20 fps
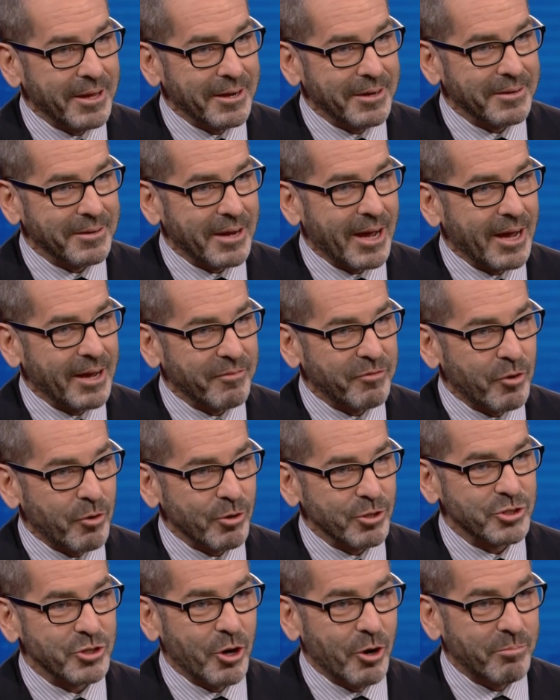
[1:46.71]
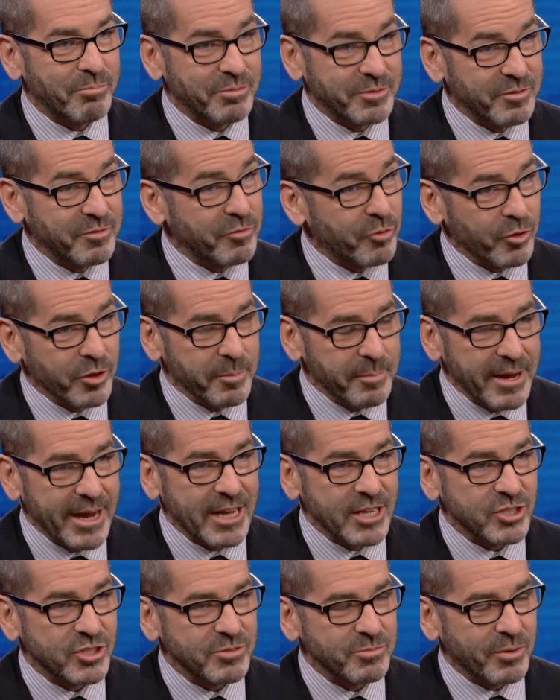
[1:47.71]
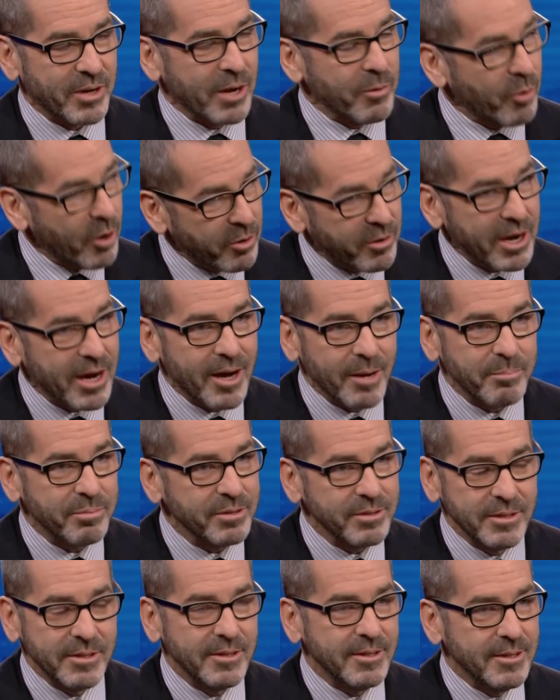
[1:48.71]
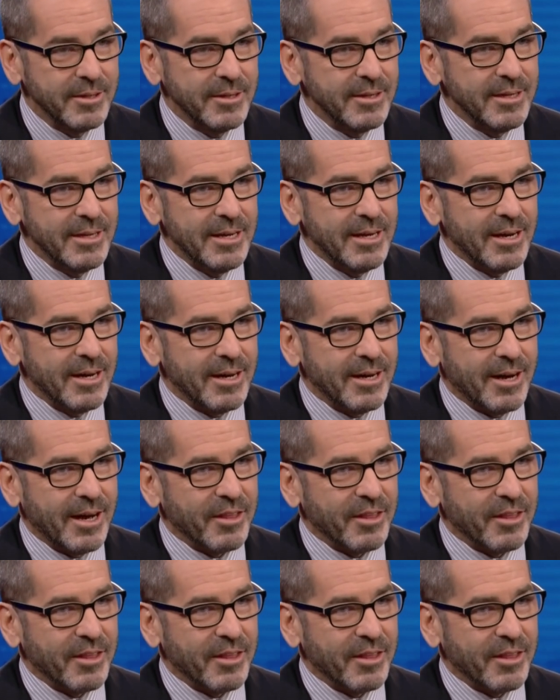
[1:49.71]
O'Brien describing the excruciating aftermath.